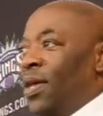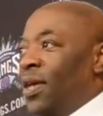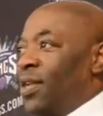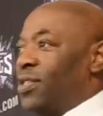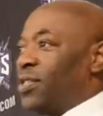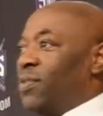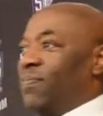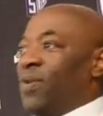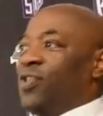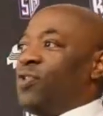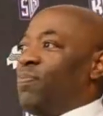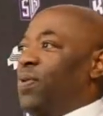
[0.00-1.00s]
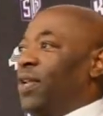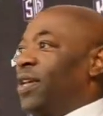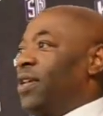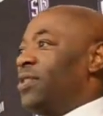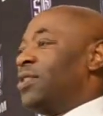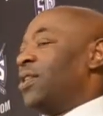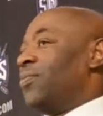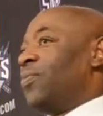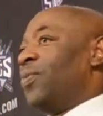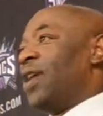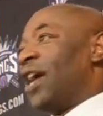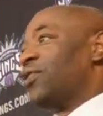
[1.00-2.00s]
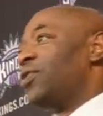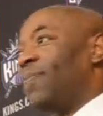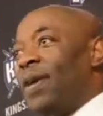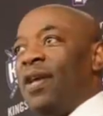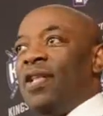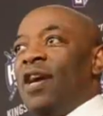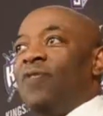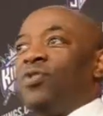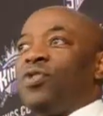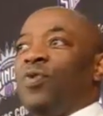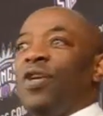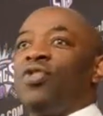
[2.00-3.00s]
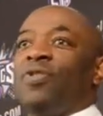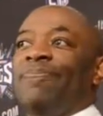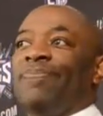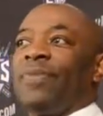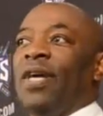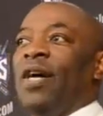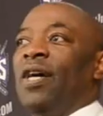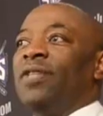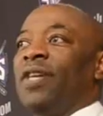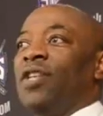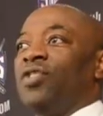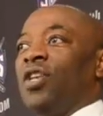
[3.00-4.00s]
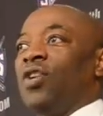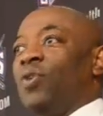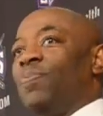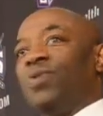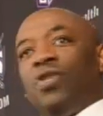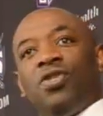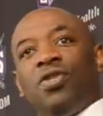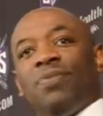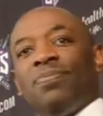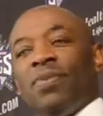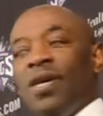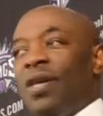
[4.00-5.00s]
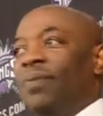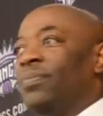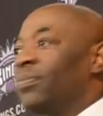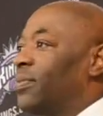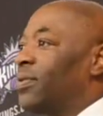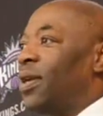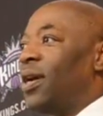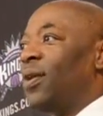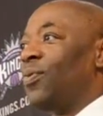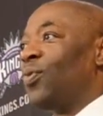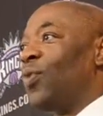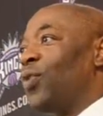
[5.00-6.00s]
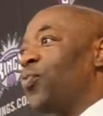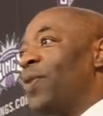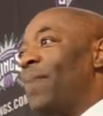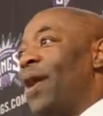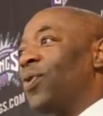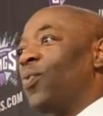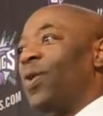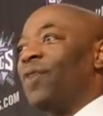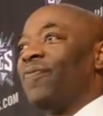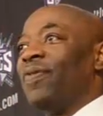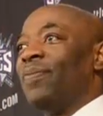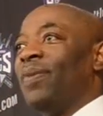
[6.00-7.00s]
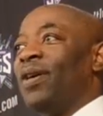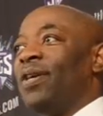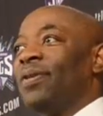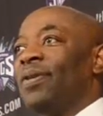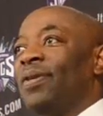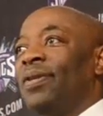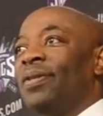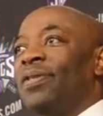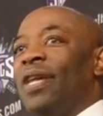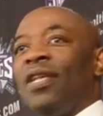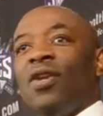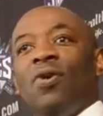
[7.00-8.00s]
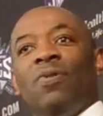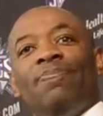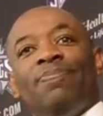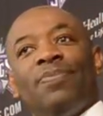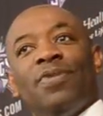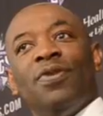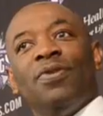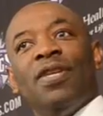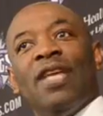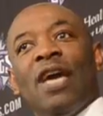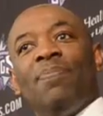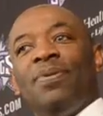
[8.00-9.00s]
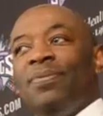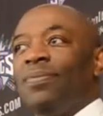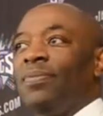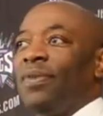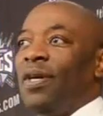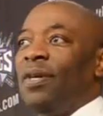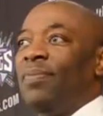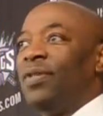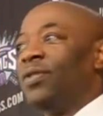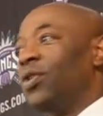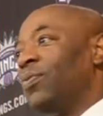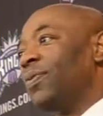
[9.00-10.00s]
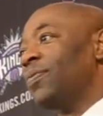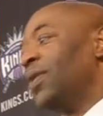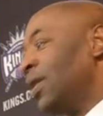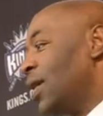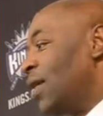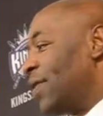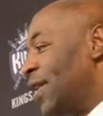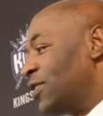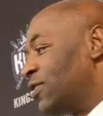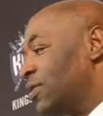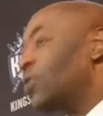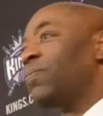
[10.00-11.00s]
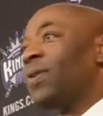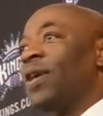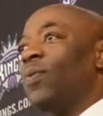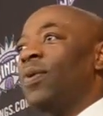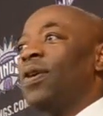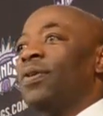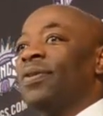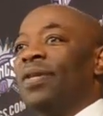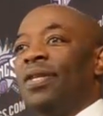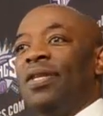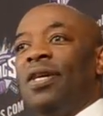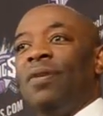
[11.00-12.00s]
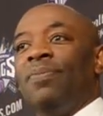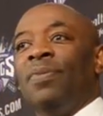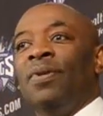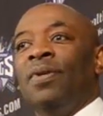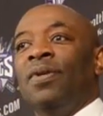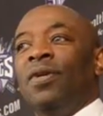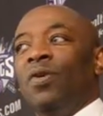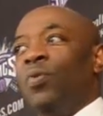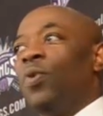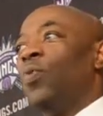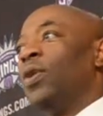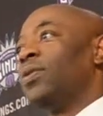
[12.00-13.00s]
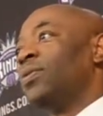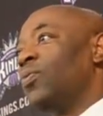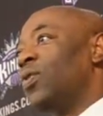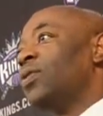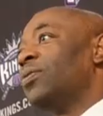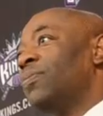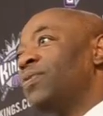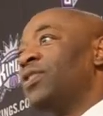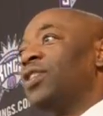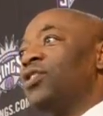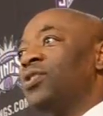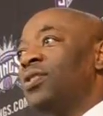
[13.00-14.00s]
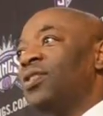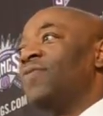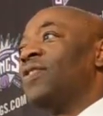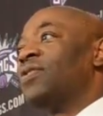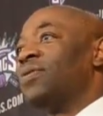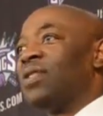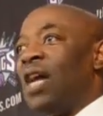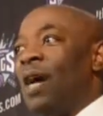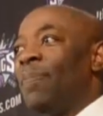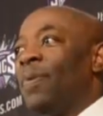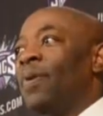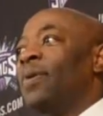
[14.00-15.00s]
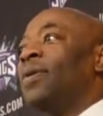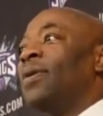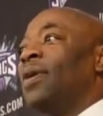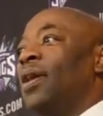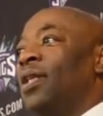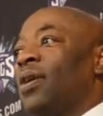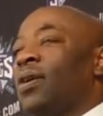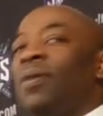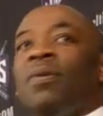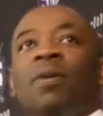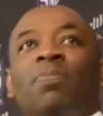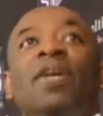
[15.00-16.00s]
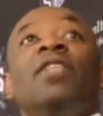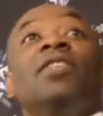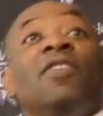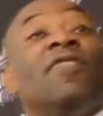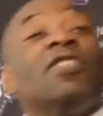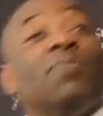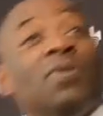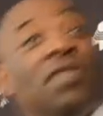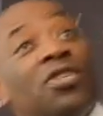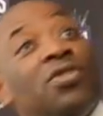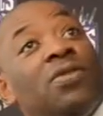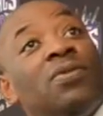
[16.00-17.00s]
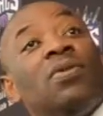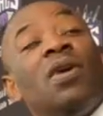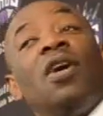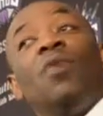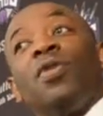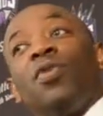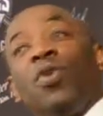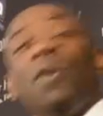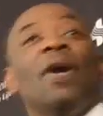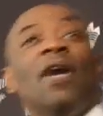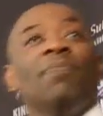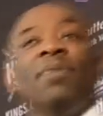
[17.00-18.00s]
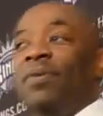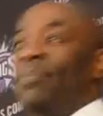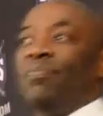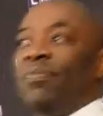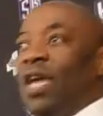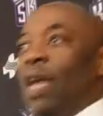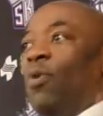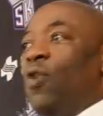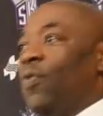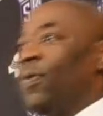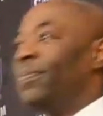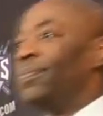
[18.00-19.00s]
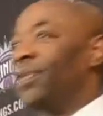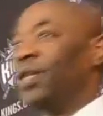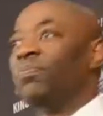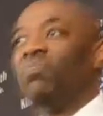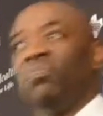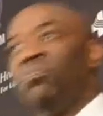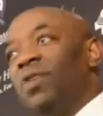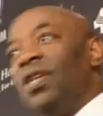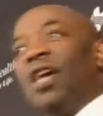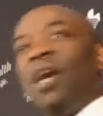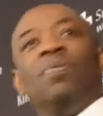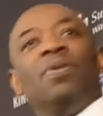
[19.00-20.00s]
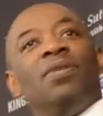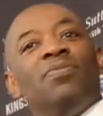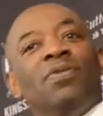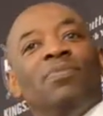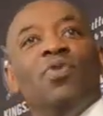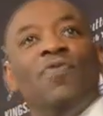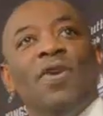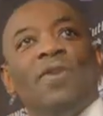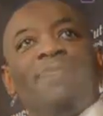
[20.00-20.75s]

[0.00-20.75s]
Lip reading: And just a bunch of plays that we actually made down the stretch to get us in a good position and one rebound away from taking it home. You know, it didn't happen, but you know, our guys are still playing well. And you know, we were one possession defensive stop and then completing the defensive possession with the rebound and game over. But didn't happen and we move on.